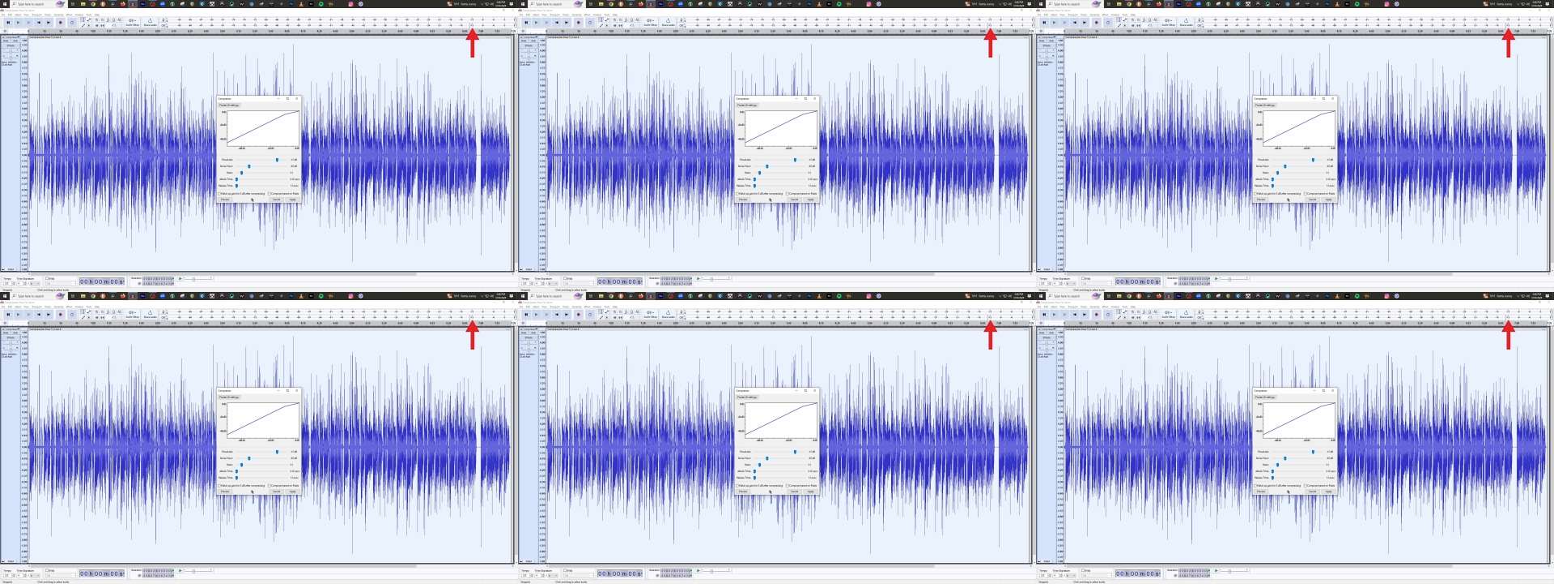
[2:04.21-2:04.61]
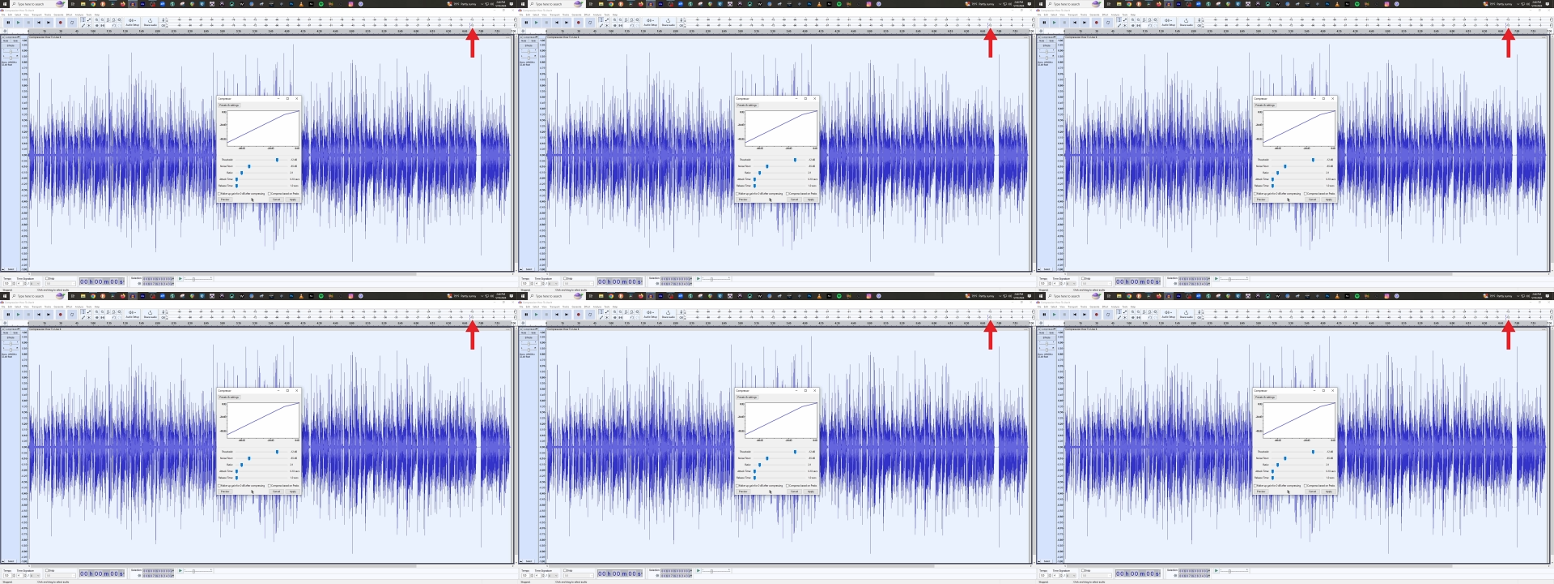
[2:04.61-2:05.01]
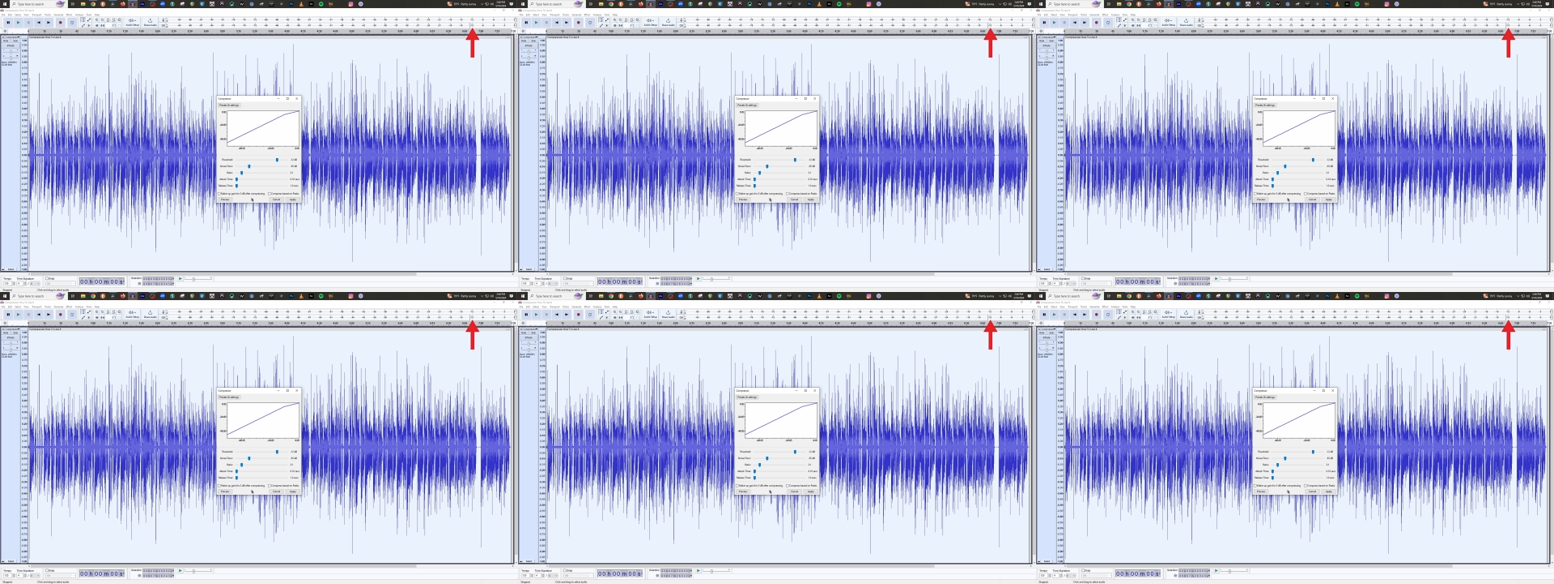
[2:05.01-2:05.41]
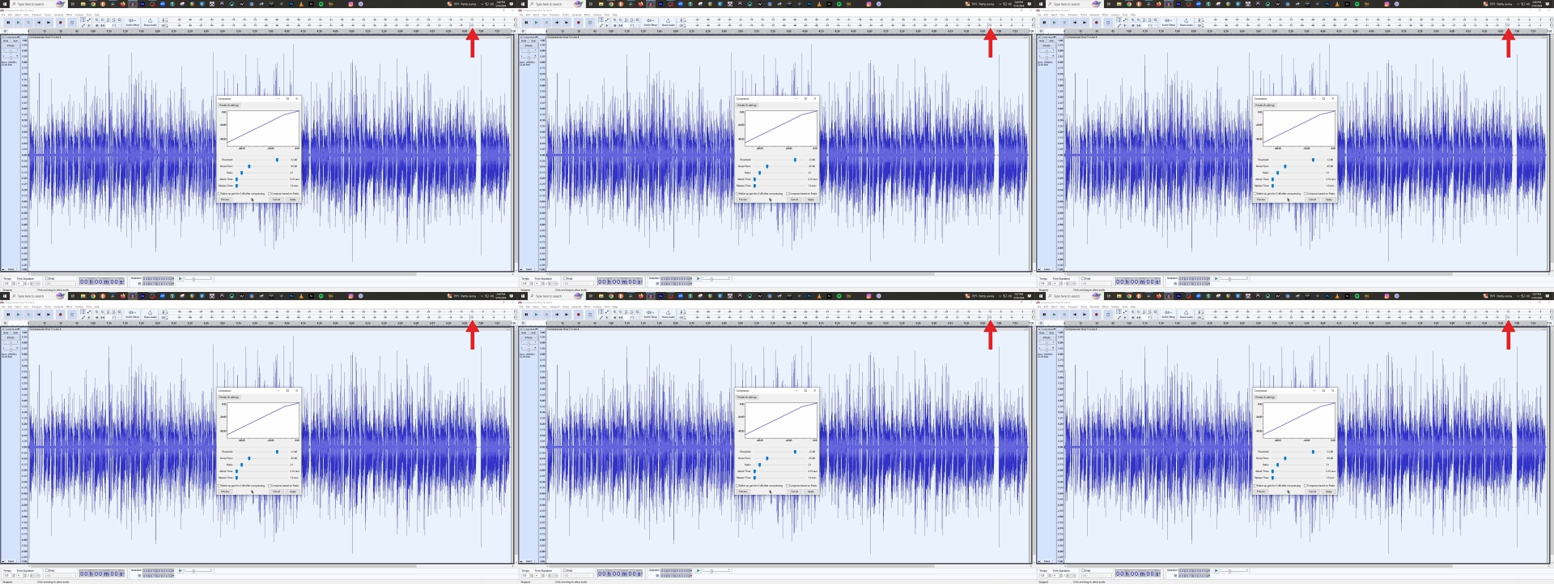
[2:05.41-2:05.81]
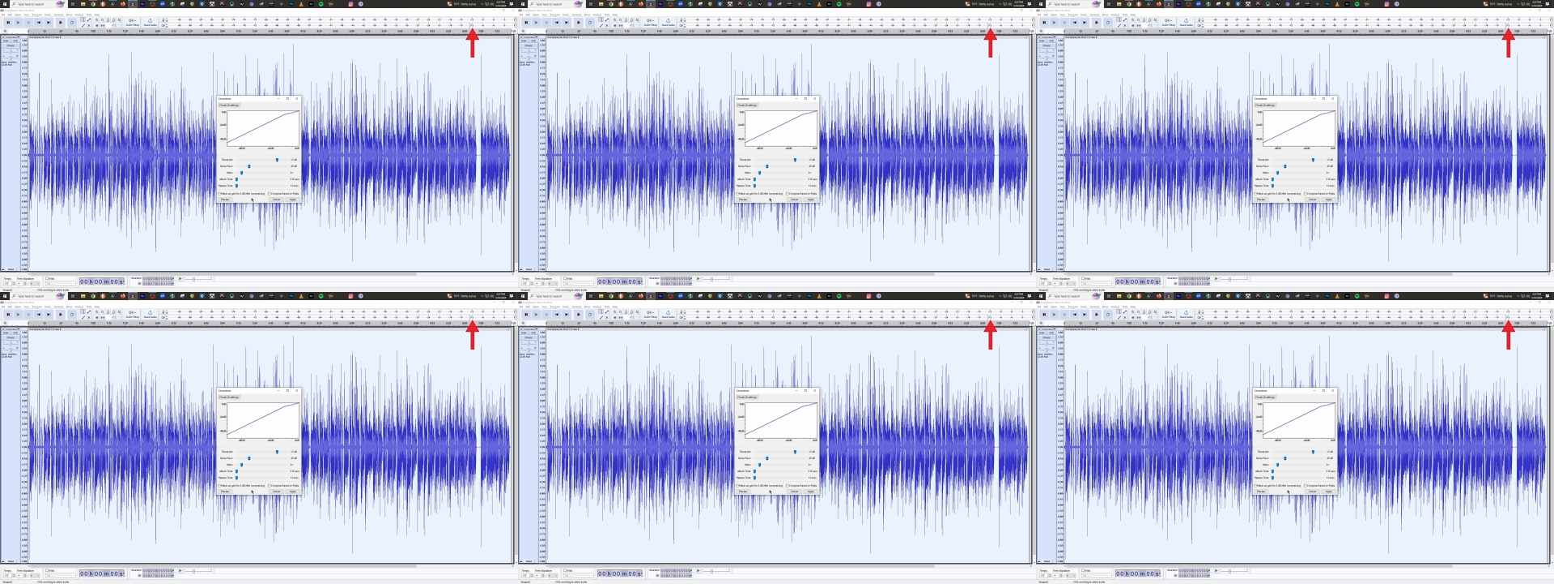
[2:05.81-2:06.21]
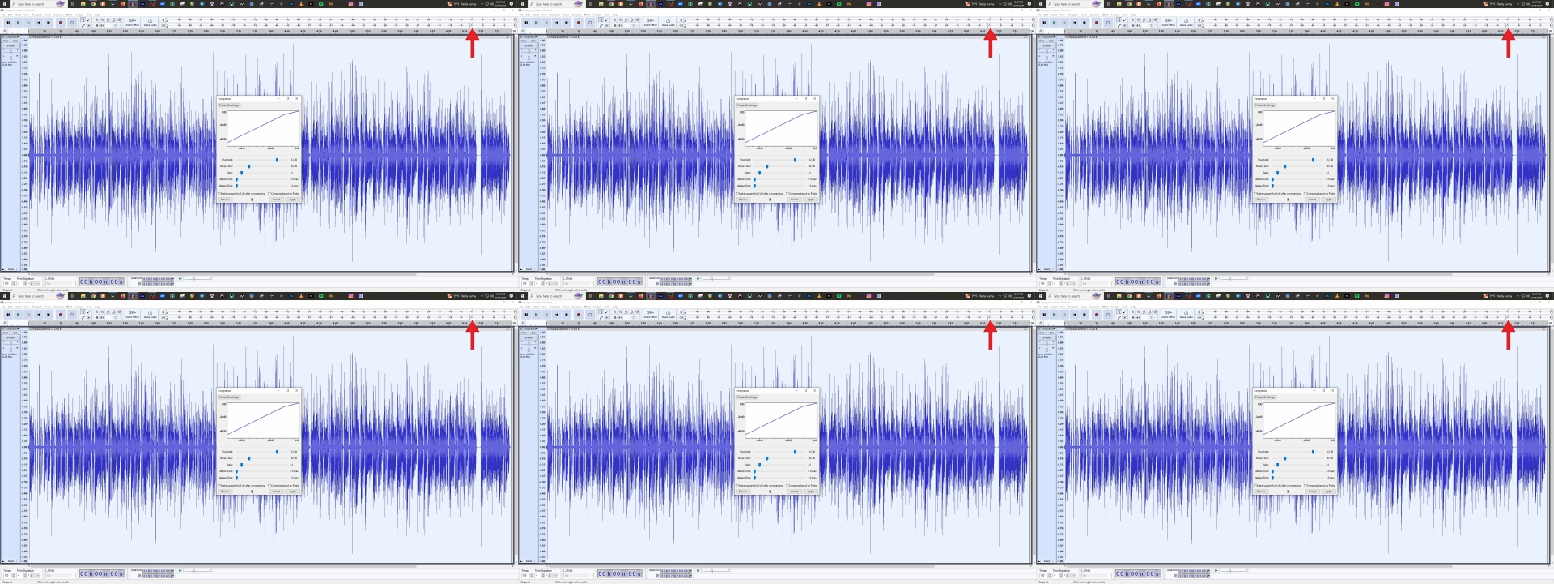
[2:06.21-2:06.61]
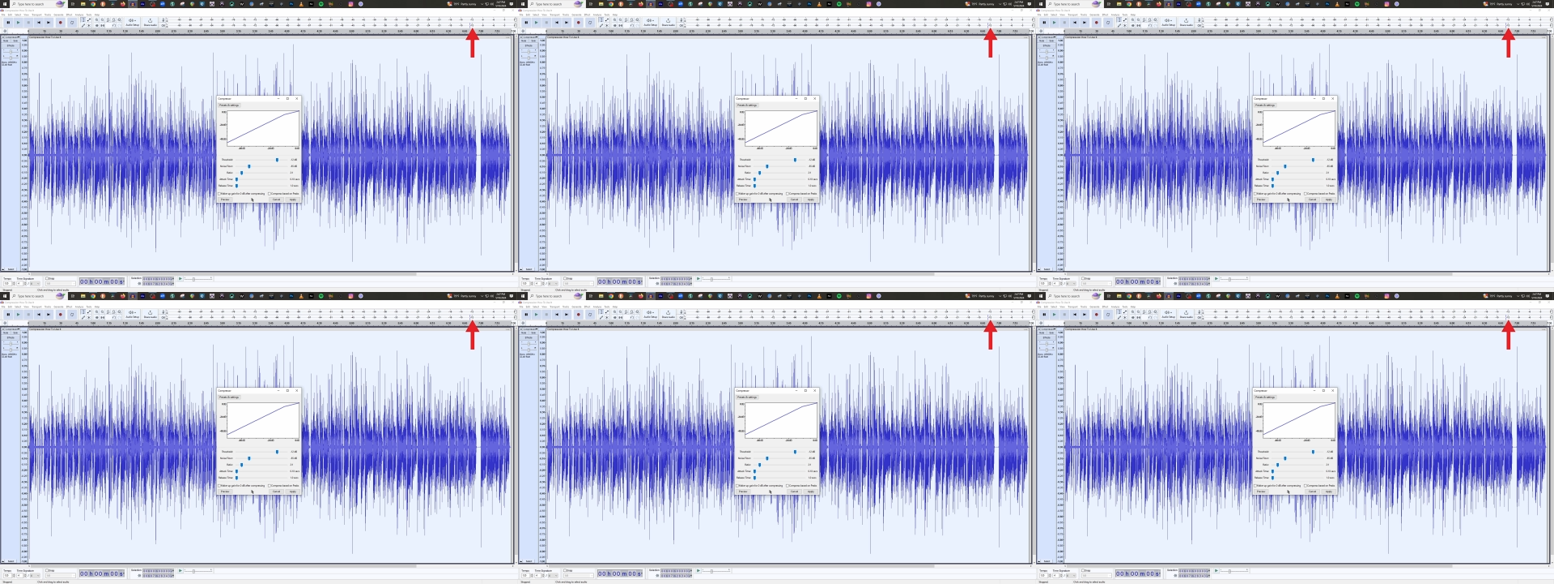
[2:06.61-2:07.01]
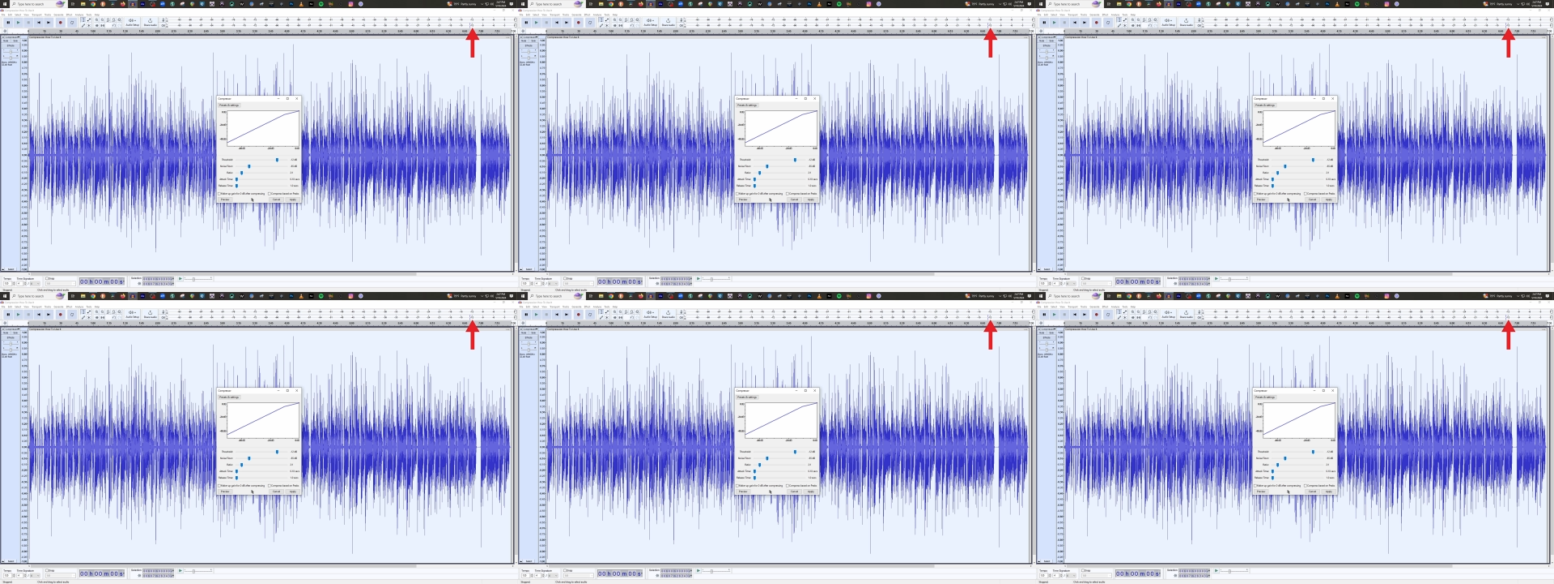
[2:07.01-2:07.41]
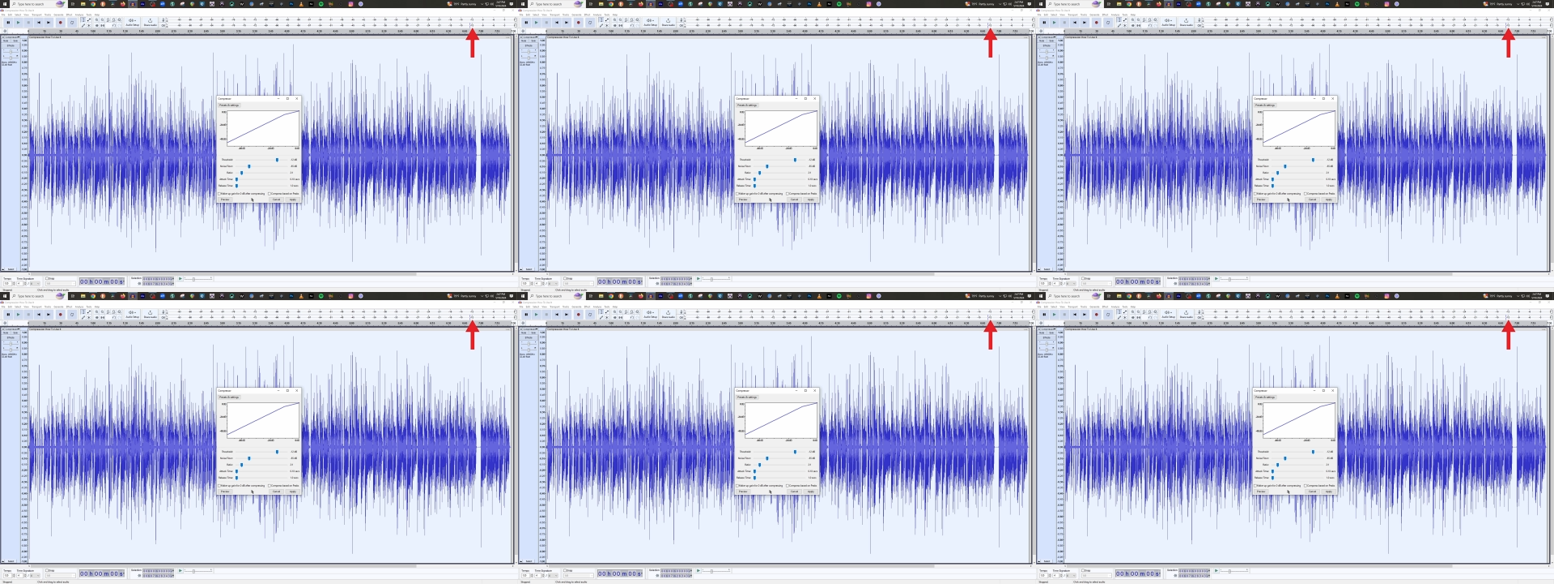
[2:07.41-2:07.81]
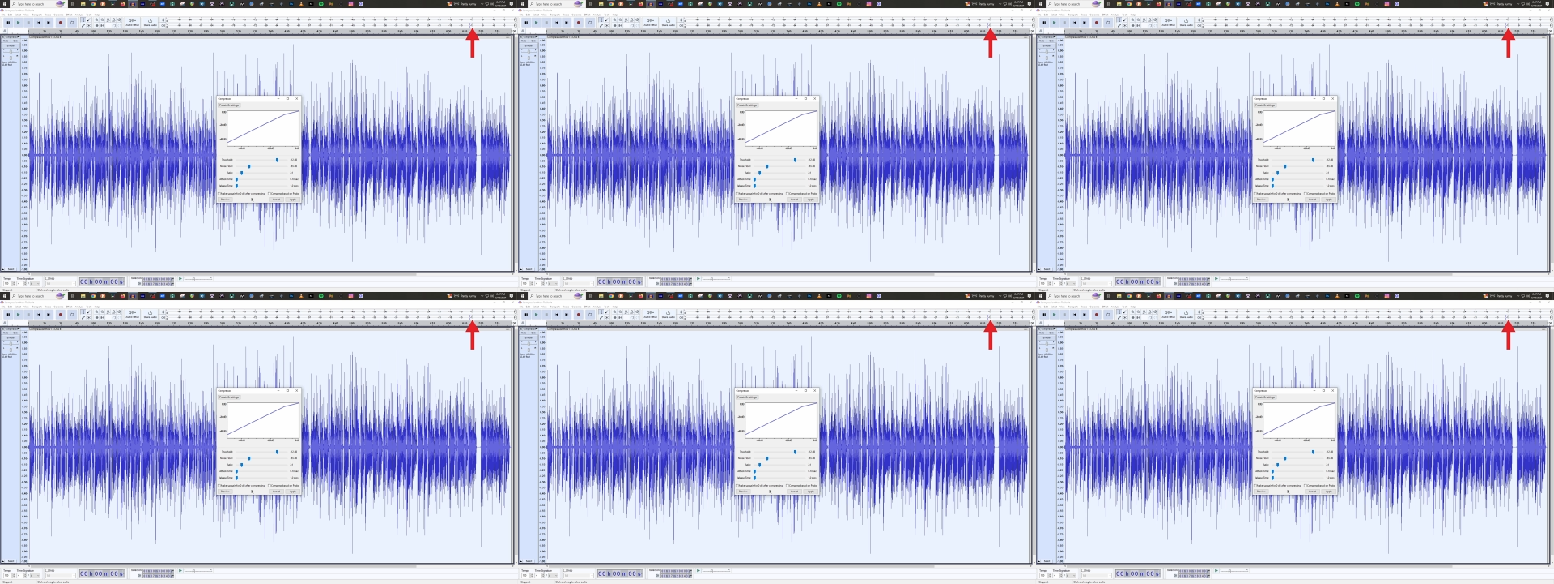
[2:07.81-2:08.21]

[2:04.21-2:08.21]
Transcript: [unreadable: no face in view]